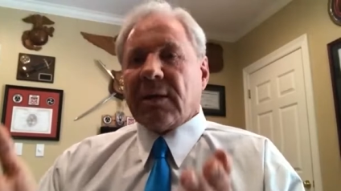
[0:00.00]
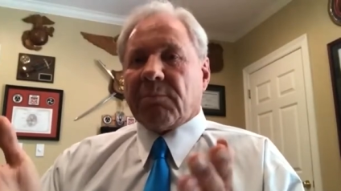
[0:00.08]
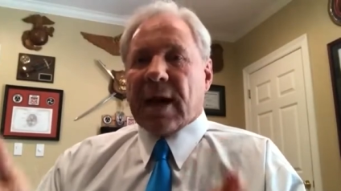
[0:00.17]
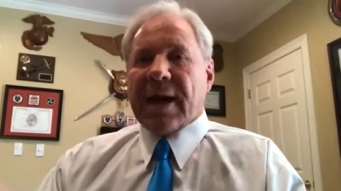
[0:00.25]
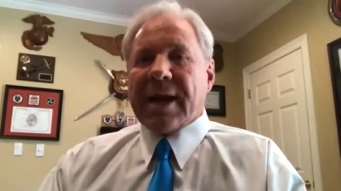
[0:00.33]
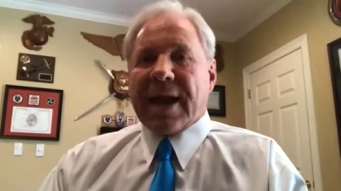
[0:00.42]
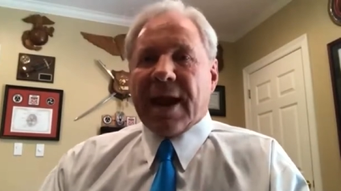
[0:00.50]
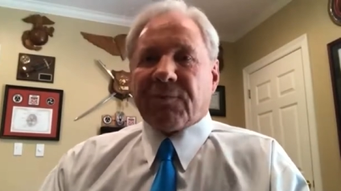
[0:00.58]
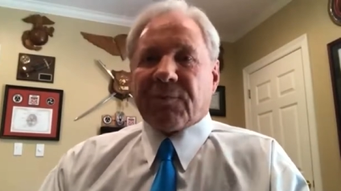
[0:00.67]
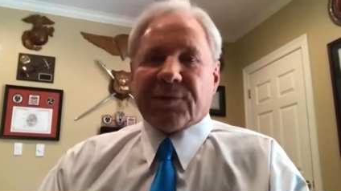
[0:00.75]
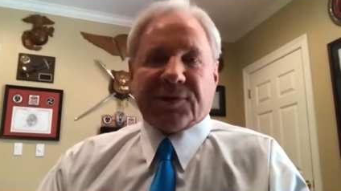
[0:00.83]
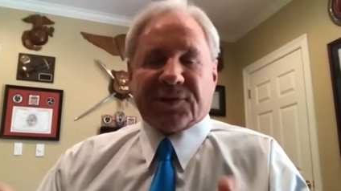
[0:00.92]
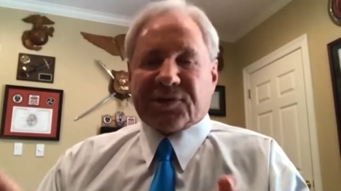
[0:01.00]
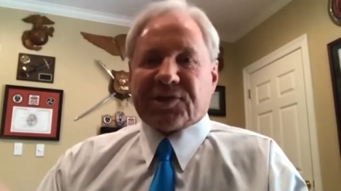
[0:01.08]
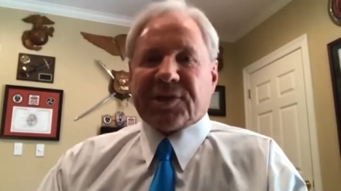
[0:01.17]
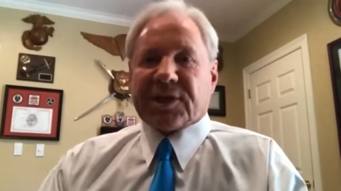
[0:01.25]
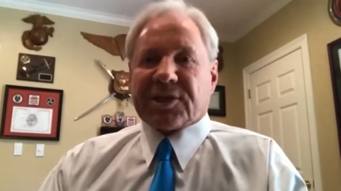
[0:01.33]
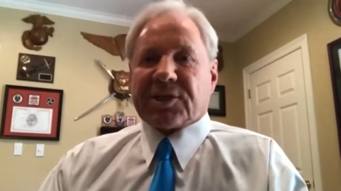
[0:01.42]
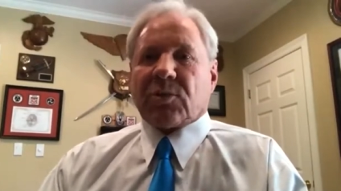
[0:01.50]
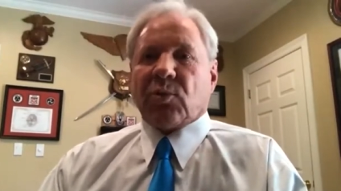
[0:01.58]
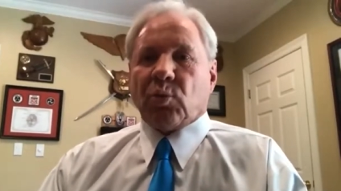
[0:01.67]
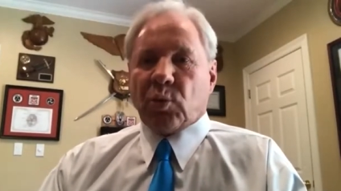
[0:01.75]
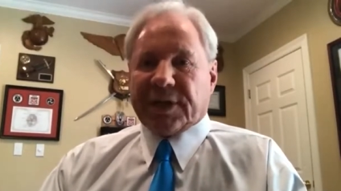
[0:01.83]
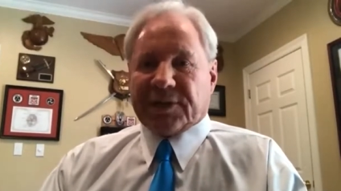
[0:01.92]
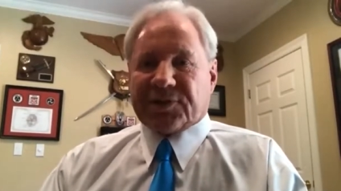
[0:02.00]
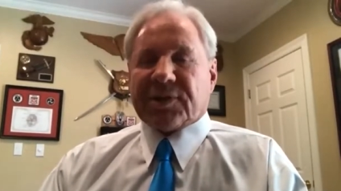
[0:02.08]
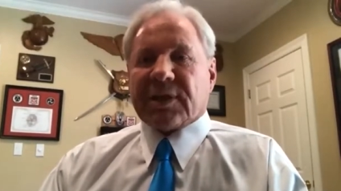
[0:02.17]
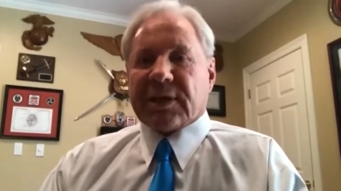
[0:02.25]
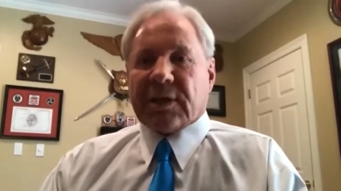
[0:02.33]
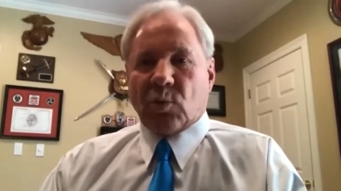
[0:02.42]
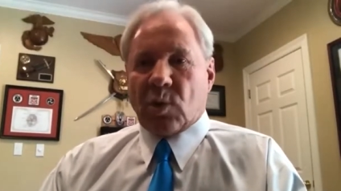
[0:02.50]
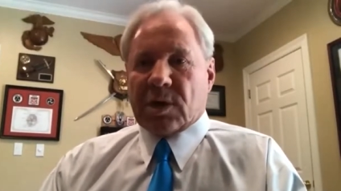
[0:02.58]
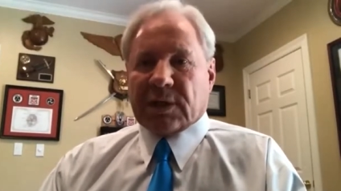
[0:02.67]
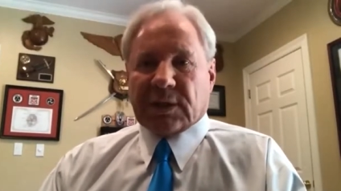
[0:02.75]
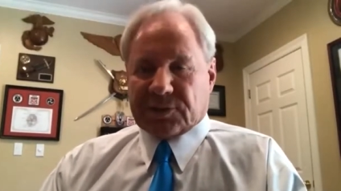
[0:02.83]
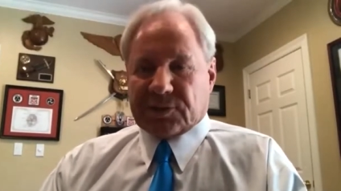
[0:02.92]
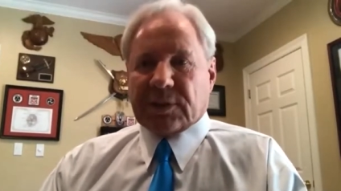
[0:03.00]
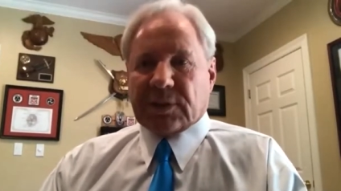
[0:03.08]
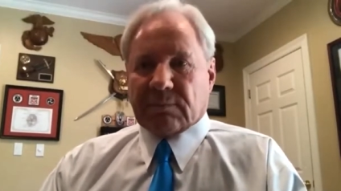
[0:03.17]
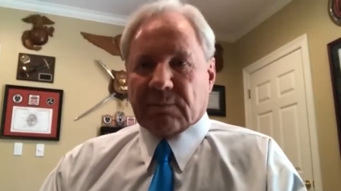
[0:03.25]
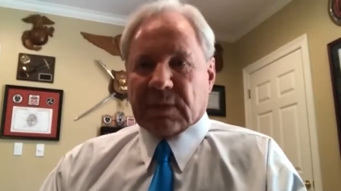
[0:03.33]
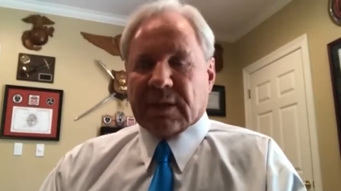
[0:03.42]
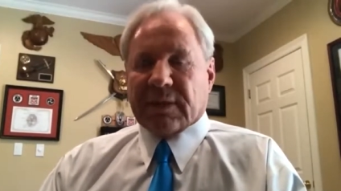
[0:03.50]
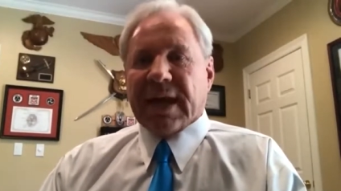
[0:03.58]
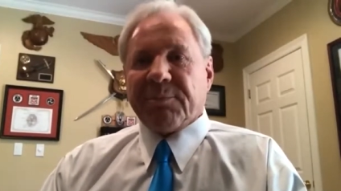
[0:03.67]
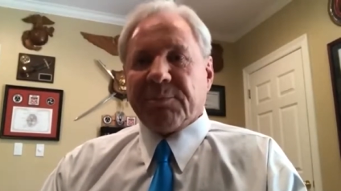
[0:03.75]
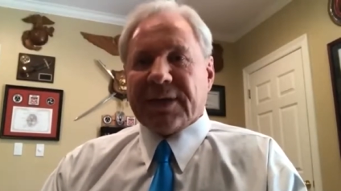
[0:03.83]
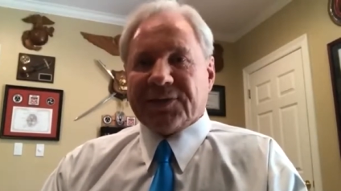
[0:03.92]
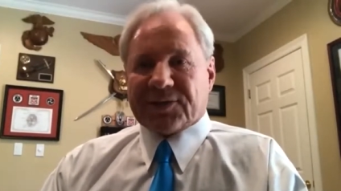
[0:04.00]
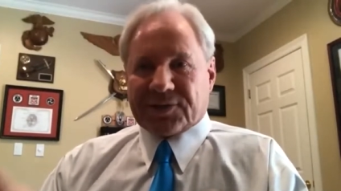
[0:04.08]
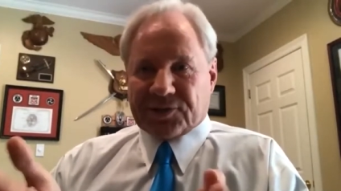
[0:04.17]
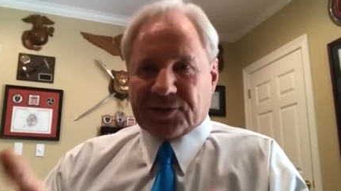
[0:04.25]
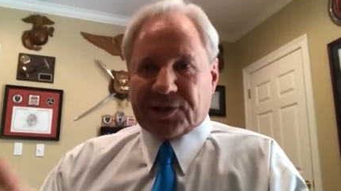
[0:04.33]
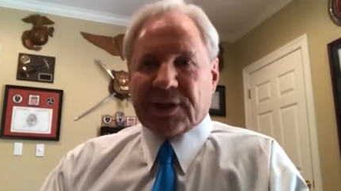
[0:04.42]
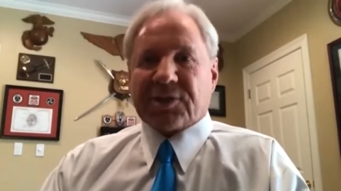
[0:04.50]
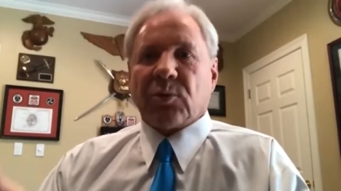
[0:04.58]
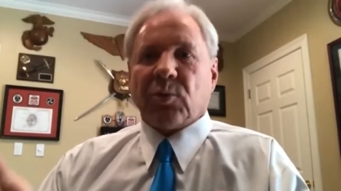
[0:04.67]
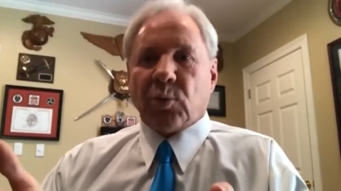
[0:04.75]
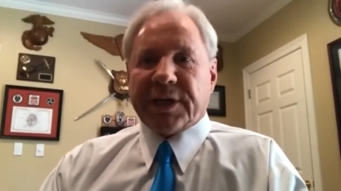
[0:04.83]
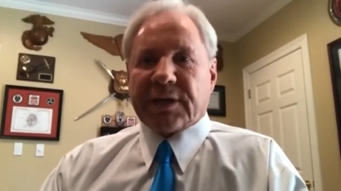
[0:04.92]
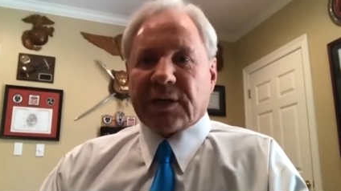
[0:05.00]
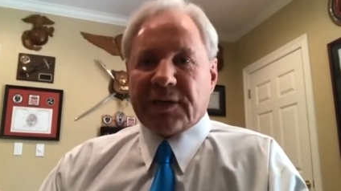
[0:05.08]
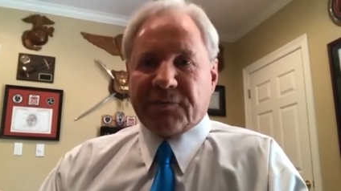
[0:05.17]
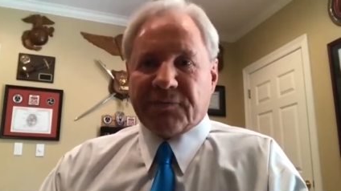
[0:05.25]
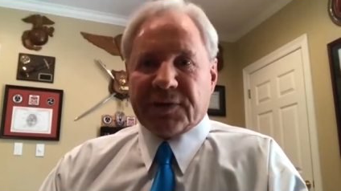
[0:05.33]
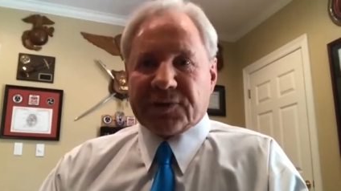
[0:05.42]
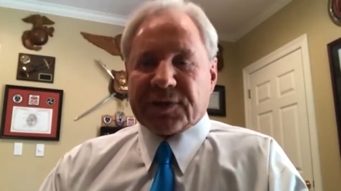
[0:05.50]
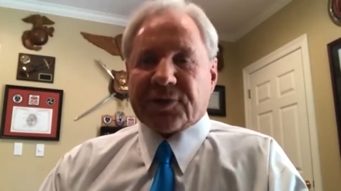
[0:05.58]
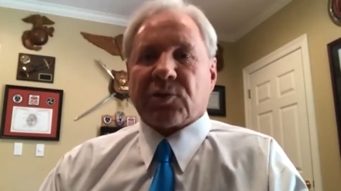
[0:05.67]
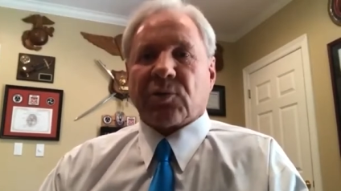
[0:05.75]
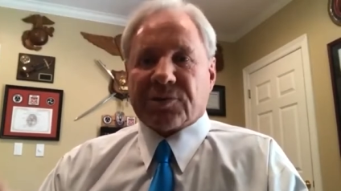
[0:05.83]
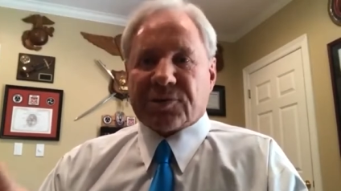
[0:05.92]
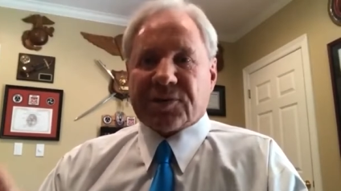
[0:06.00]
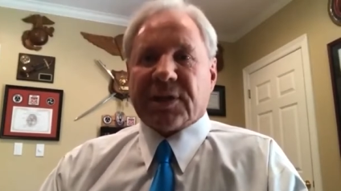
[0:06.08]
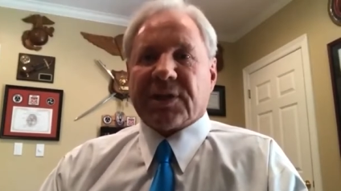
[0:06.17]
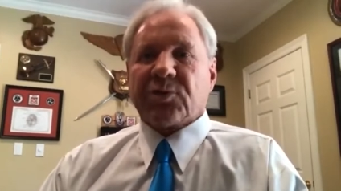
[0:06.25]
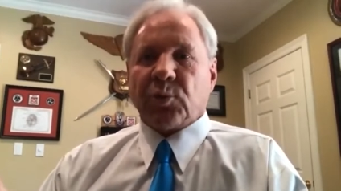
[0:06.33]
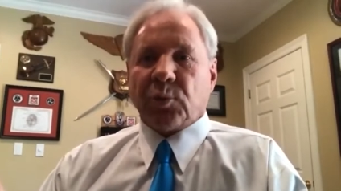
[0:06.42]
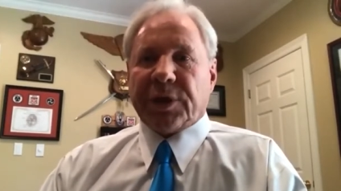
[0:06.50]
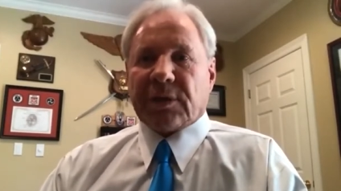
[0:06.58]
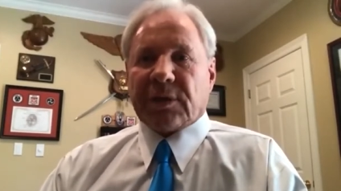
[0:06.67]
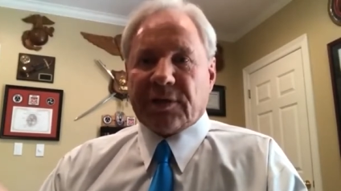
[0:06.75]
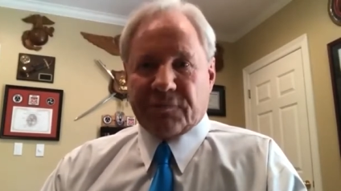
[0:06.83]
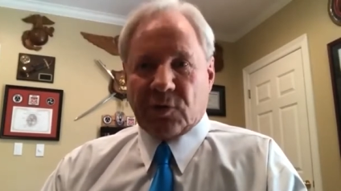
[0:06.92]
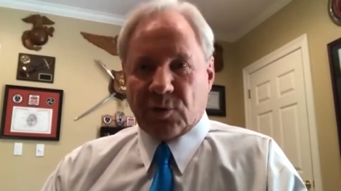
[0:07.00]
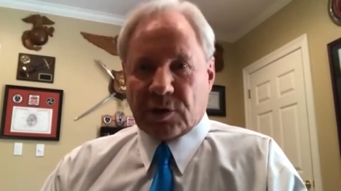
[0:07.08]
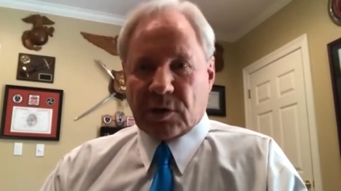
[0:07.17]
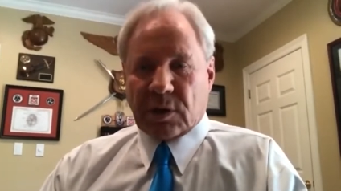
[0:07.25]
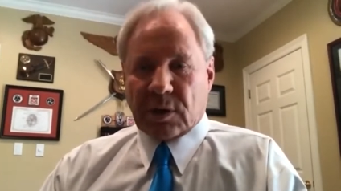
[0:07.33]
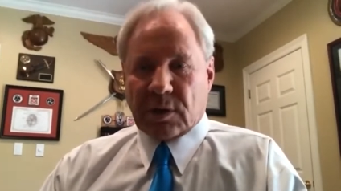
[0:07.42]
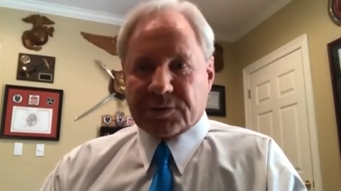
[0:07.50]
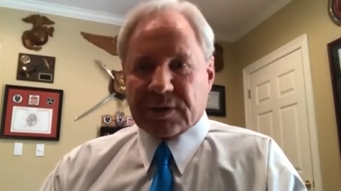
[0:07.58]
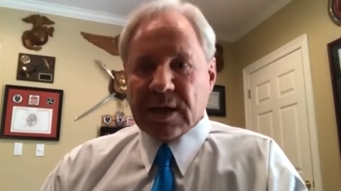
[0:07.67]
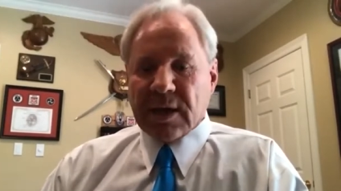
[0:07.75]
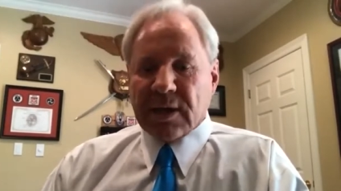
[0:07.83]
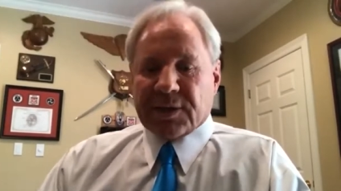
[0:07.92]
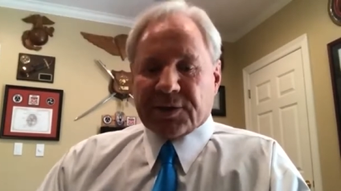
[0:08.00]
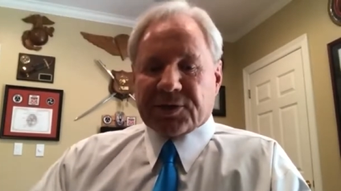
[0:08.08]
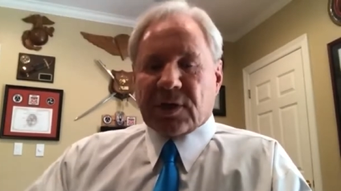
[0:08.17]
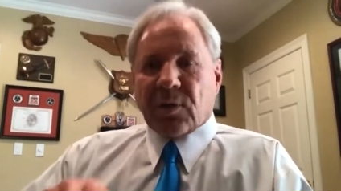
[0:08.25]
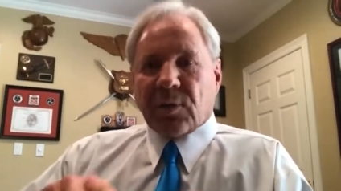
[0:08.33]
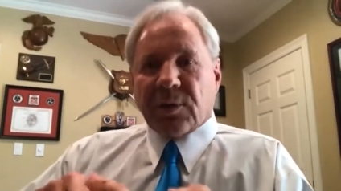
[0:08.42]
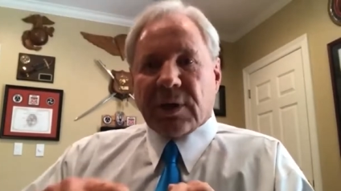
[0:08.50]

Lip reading: My average is 6 weeks to get one listed. That means 6 weekly visits or 6 weekly phone calls. So